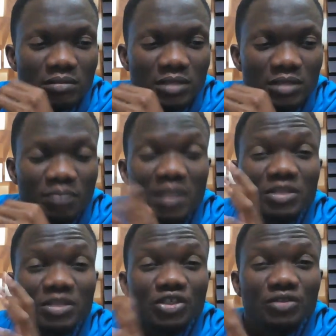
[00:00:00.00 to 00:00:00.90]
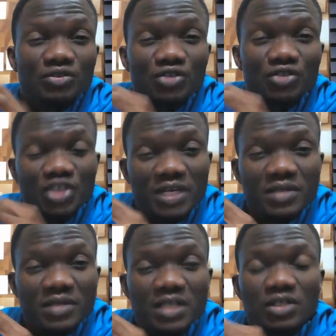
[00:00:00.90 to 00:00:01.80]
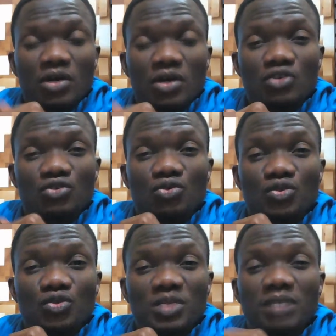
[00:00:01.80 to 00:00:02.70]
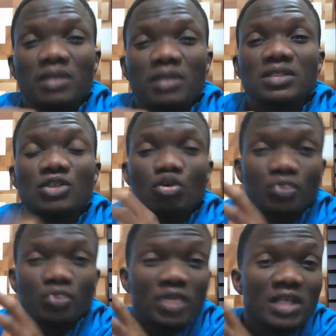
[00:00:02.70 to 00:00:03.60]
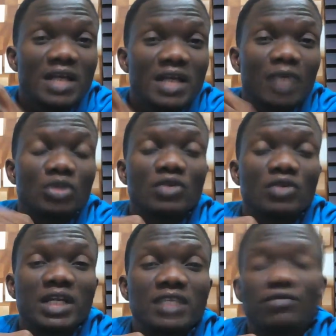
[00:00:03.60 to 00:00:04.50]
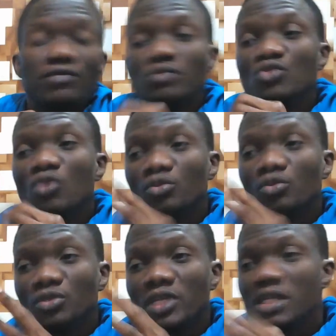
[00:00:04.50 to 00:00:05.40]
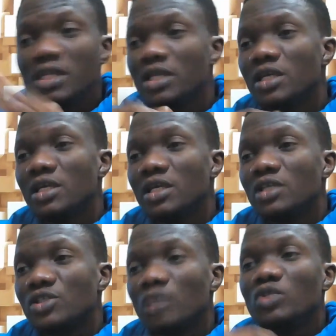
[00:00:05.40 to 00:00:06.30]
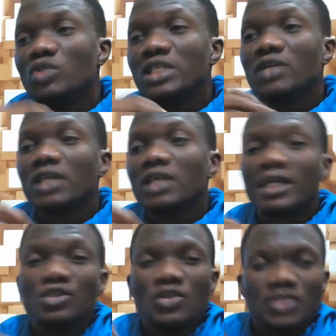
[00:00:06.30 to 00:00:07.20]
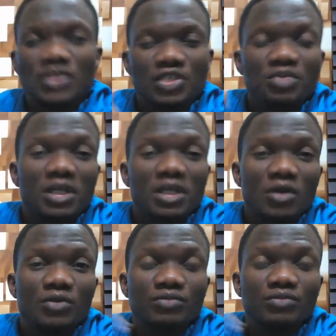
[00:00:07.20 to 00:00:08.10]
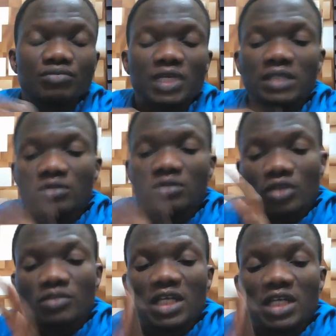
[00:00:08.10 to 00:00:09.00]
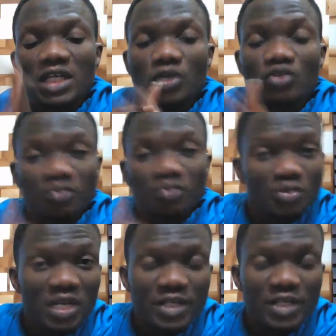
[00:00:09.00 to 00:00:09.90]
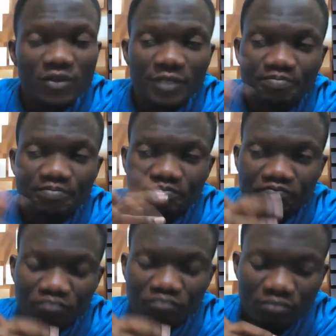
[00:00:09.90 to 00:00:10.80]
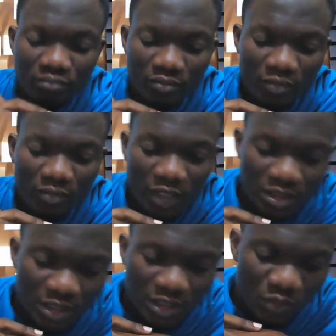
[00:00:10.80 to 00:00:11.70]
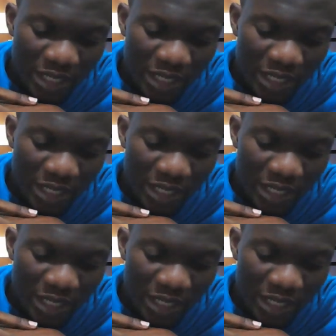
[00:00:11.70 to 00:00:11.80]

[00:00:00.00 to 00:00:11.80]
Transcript: permission to share this or to speak about it openly. I want to learn it from you openly. Some will say, okay, can you just teach me alone? And sometimes we also spill it over. Today we